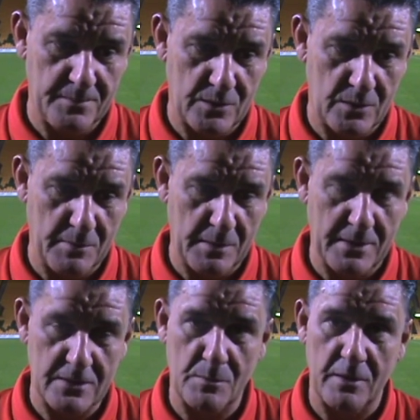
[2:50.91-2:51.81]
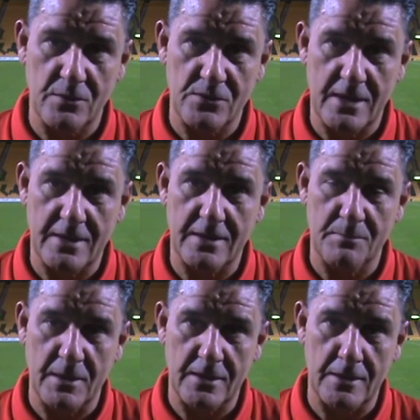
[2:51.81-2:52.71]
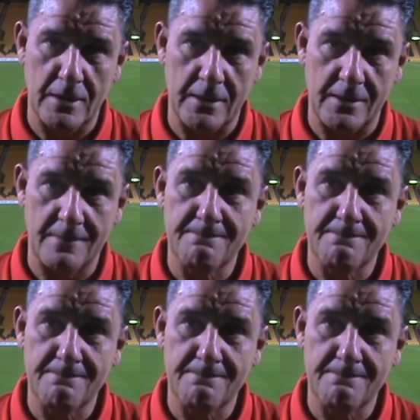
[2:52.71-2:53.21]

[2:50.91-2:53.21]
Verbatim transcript: We've got a big match to play on Saturday back in the league.